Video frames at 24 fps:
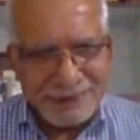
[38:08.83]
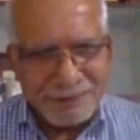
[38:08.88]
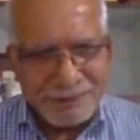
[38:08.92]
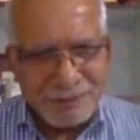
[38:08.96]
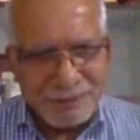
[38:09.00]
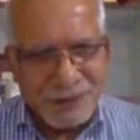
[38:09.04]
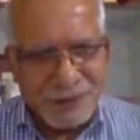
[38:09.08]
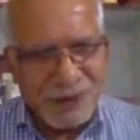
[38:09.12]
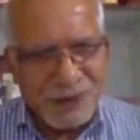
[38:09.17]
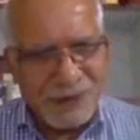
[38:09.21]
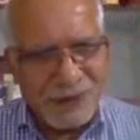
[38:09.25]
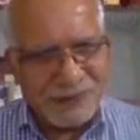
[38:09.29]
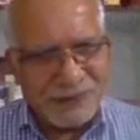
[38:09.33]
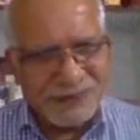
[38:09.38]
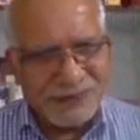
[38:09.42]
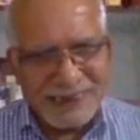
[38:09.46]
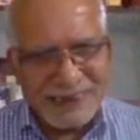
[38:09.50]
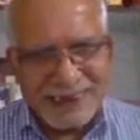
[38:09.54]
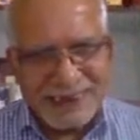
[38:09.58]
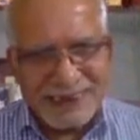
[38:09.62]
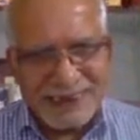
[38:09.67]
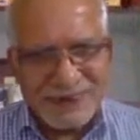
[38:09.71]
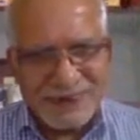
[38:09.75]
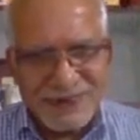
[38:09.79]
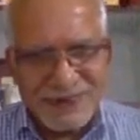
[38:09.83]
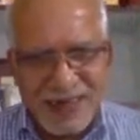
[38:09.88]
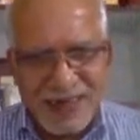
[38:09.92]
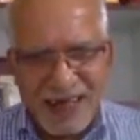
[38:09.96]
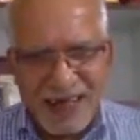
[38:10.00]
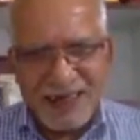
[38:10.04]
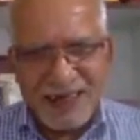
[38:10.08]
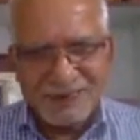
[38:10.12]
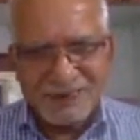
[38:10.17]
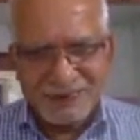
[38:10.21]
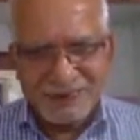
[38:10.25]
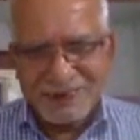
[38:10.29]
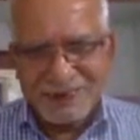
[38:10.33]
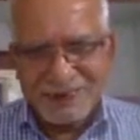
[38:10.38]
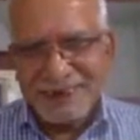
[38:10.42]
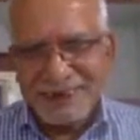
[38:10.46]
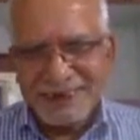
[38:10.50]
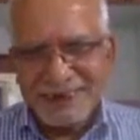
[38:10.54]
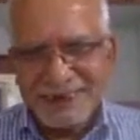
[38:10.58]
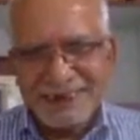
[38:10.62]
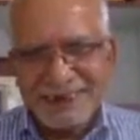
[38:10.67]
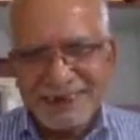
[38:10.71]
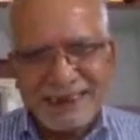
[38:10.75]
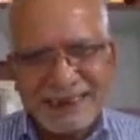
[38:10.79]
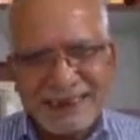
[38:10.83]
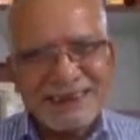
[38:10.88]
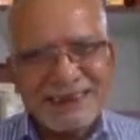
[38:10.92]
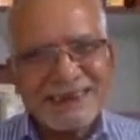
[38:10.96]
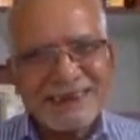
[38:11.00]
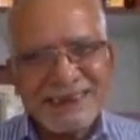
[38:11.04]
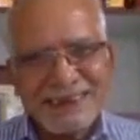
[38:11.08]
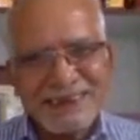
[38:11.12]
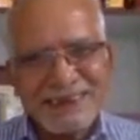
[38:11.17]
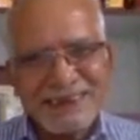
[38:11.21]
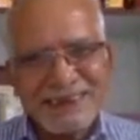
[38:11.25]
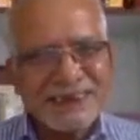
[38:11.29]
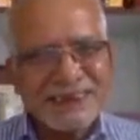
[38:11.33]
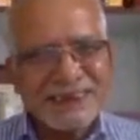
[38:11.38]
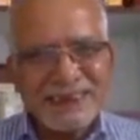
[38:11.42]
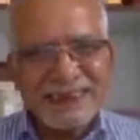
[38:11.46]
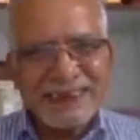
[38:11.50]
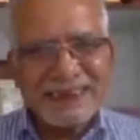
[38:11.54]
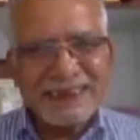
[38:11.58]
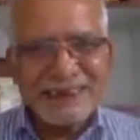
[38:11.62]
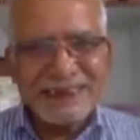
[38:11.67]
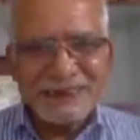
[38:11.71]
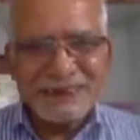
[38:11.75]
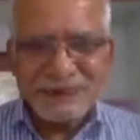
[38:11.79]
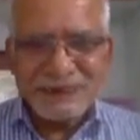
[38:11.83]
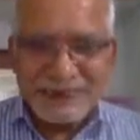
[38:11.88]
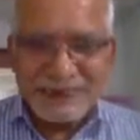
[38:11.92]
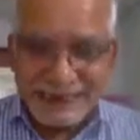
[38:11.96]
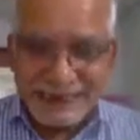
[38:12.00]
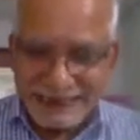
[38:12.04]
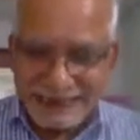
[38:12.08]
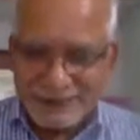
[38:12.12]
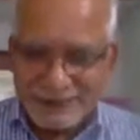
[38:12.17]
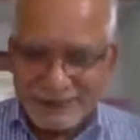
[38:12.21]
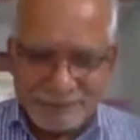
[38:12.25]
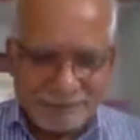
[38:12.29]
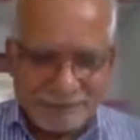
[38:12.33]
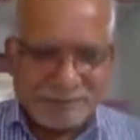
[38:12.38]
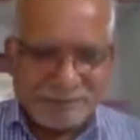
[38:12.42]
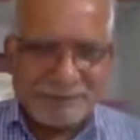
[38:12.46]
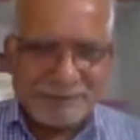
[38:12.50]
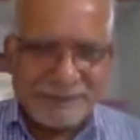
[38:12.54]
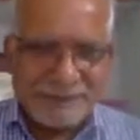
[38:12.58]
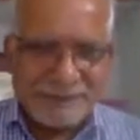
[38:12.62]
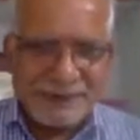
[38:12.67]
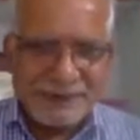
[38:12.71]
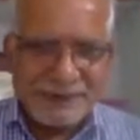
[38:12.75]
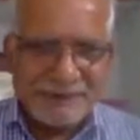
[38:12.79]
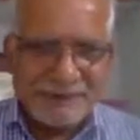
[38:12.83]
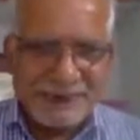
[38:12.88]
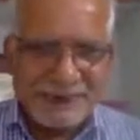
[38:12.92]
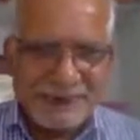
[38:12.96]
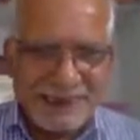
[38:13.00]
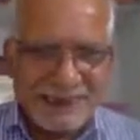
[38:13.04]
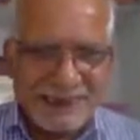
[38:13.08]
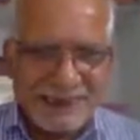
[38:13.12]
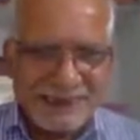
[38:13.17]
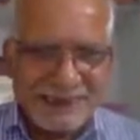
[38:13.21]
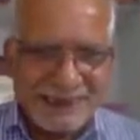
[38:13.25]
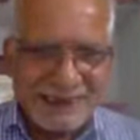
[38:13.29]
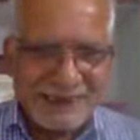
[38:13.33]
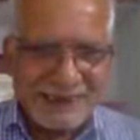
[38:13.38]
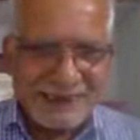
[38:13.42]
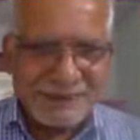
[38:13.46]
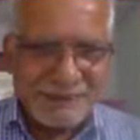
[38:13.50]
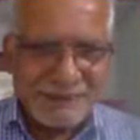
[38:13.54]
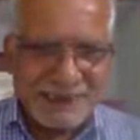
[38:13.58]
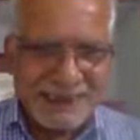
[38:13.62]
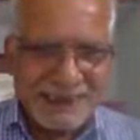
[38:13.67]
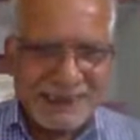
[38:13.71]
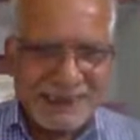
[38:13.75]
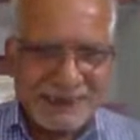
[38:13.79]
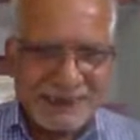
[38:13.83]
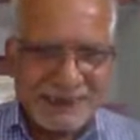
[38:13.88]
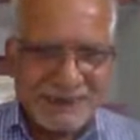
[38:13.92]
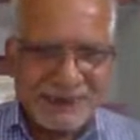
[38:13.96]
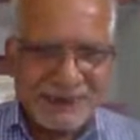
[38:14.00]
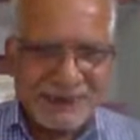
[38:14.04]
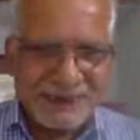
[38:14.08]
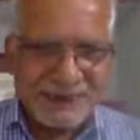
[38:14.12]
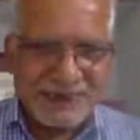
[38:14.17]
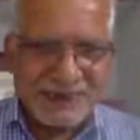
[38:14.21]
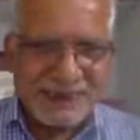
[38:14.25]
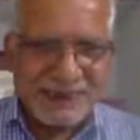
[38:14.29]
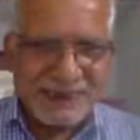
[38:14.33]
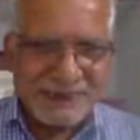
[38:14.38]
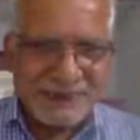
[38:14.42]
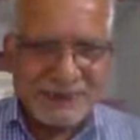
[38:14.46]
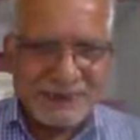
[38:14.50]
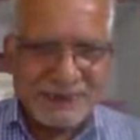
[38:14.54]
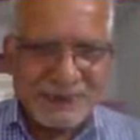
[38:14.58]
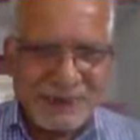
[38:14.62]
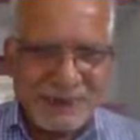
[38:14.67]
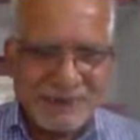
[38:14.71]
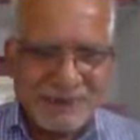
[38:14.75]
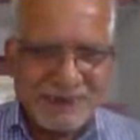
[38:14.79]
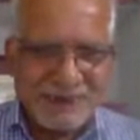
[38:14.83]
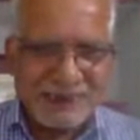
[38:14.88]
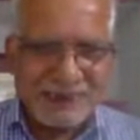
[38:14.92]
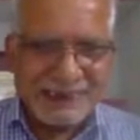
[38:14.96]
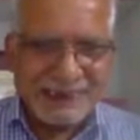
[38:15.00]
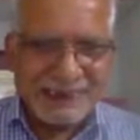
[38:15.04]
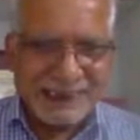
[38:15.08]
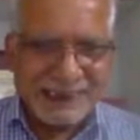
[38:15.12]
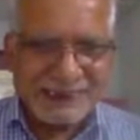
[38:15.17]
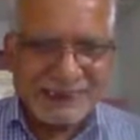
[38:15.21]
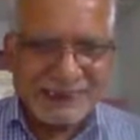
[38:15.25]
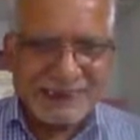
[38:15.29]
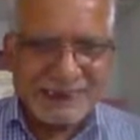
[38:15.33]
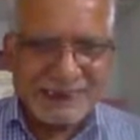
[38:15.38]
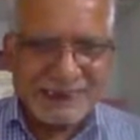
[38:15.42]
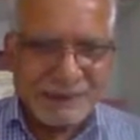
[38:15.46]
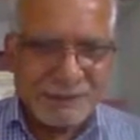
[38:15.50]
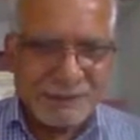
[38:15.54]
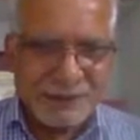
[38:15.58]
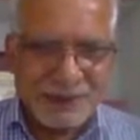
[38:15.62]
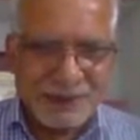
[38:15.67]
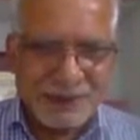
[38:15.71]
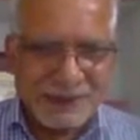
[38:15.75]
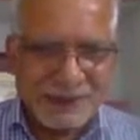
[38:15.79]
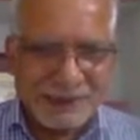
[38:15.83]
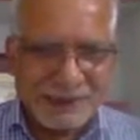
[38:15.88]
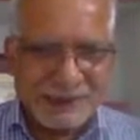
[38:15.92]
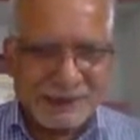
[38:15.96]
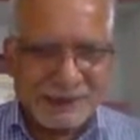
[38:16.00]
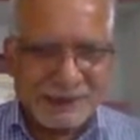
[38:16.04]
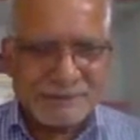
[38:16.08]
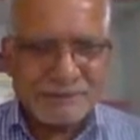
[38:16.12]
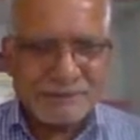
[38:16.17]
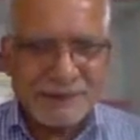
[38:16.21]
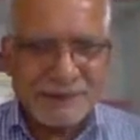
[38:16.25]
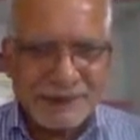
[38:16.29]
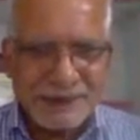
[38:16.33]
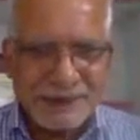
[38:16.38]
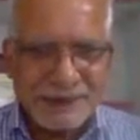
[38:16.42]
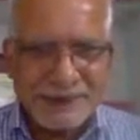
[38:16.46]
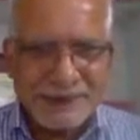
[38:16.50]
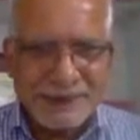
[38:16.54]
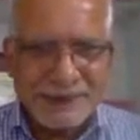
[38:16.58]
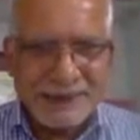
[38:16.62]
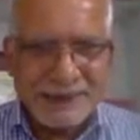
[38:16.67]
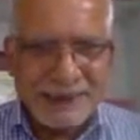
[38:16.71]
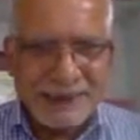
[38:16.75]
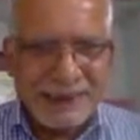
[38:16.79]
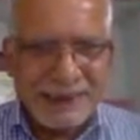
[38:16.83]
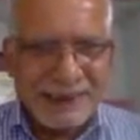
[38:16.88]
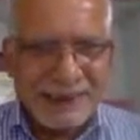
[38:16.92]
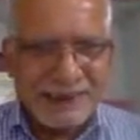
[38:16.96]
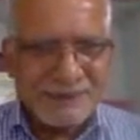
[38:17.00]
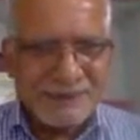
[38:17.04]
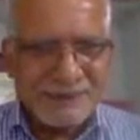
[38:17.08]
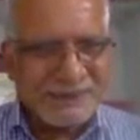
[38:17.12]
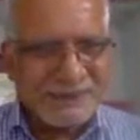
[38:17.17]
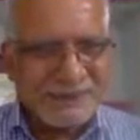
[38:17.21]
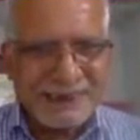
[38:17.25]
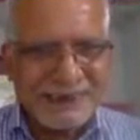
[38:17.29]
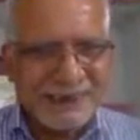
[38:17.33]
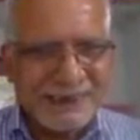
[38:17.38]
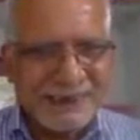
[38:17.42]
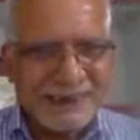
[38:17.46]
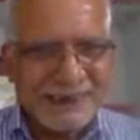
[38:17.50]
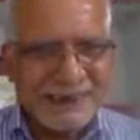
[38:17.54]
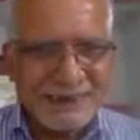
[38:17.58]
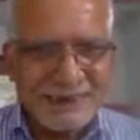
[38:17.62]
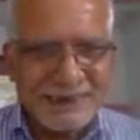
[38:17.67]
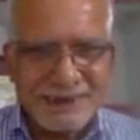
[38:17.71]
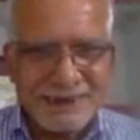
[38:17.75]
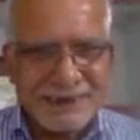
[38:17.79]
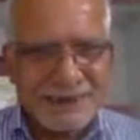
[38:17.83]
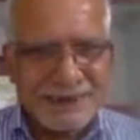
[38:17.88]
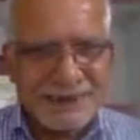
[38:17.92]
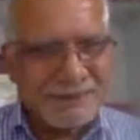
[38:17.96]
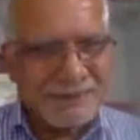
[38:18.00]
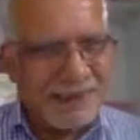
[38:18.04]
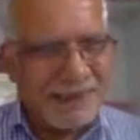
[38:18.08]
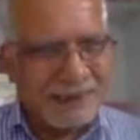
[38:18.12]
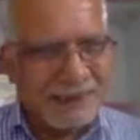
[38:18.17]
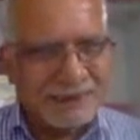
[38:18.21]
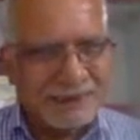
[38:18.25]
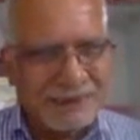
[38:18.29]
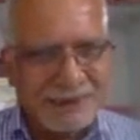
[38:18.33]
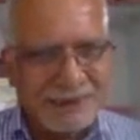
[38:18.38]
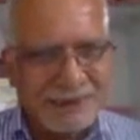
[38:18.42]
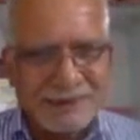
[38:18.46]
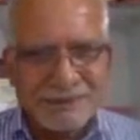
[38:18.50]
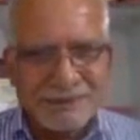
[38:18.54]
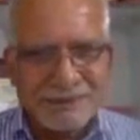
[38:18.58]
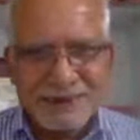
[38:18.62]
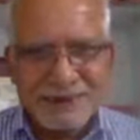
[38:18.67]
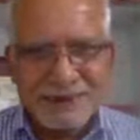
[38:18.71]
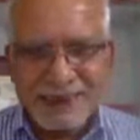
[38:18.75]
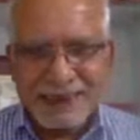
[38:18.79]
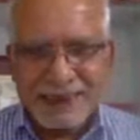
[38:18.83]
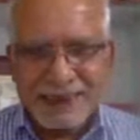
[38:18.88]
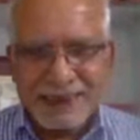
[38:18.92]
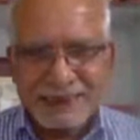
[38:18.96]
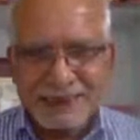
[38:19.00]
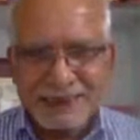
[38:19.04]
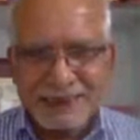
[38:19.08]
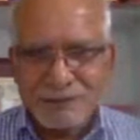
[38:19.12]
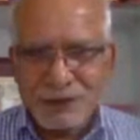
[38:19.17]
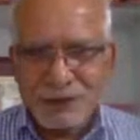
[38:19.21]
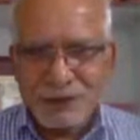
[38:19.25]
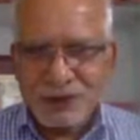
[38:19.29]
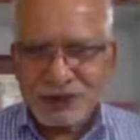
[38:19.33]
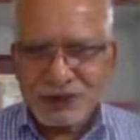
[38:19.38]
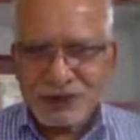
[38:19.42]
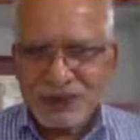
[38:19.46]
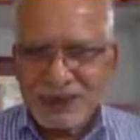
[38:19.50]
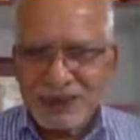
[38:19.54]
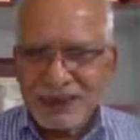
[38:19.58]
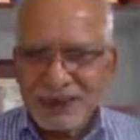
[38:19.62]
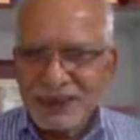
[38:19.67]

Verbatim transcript: More physics you have, the less engineering you need. Well, that's, that's a message we should give to our national laboratories. And finally, this is the one which I like the most